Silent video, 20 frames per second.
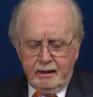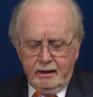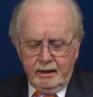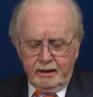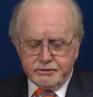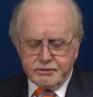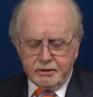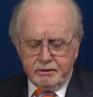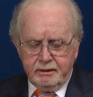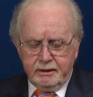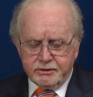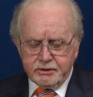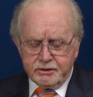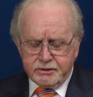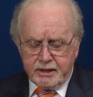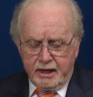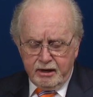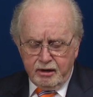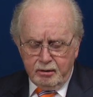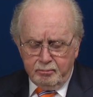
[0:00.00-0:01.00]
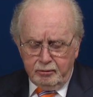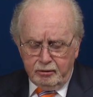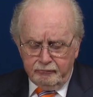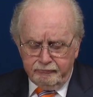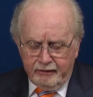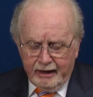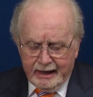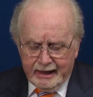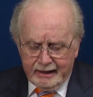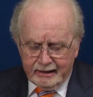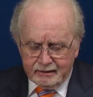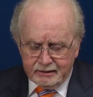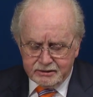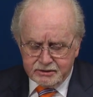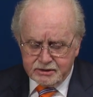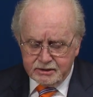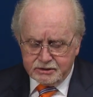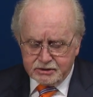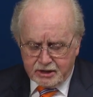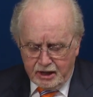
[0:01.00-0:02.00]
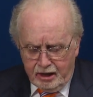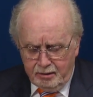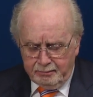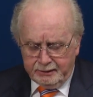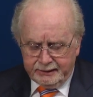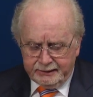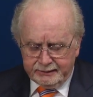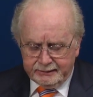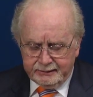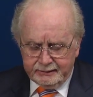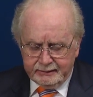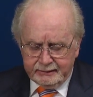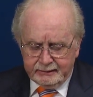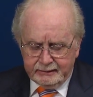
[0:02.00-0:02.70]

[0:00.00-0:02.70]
It's a terrible violence that's coming.